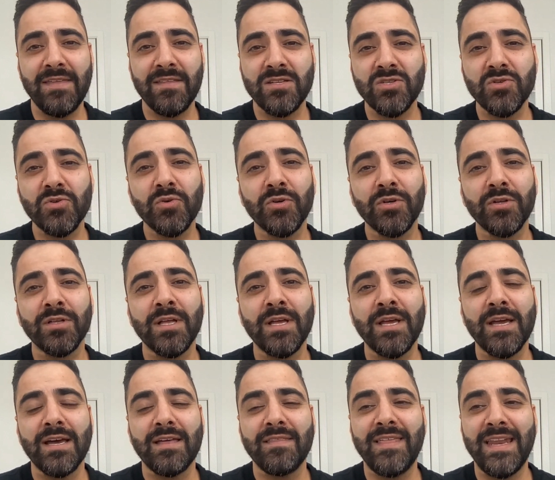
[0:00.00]
the tool
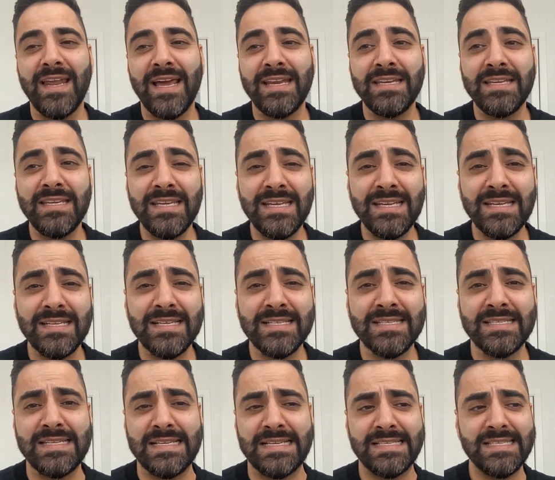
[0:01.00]
that I need
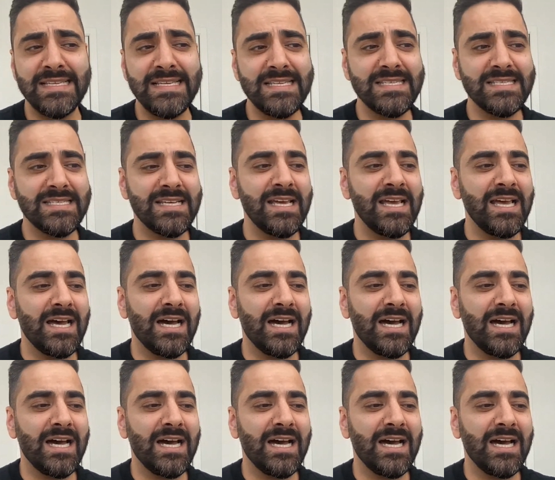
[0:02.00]
doesn't exist.